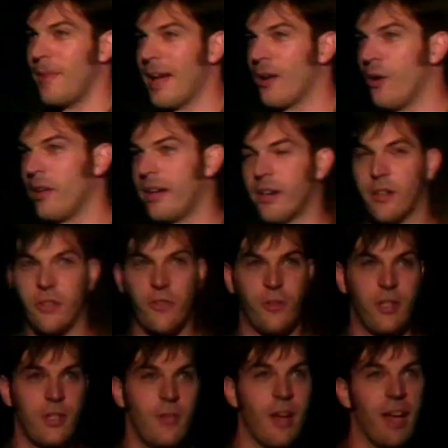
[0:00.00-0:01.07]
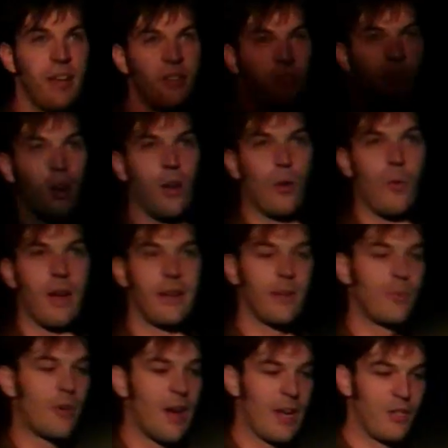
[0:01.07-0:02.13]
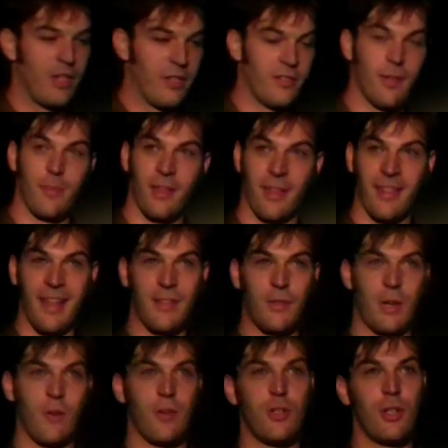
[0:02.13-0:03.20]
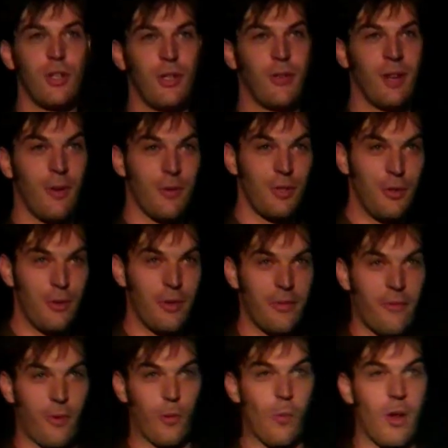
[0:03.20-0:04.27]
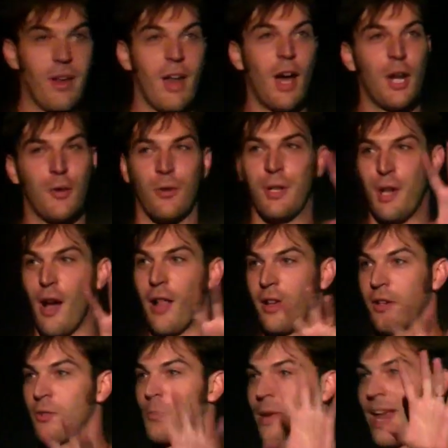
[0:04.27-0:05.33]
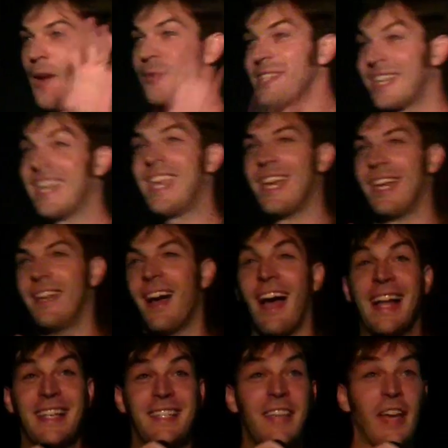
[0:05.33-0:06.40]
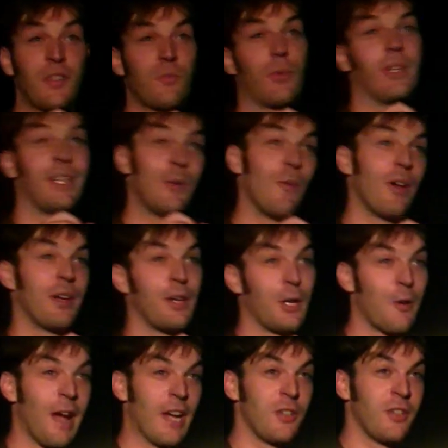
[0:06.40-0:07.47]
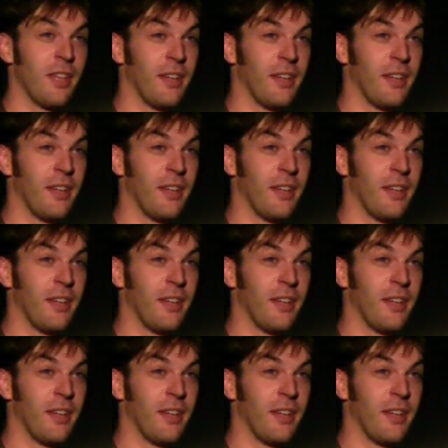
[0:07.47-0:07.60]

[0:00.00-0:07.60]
my goal here is for you guys to all wind up crashing something. That's what I want you to do, and I want you to do it for $100. When I was a kid, I desperately wanted to crash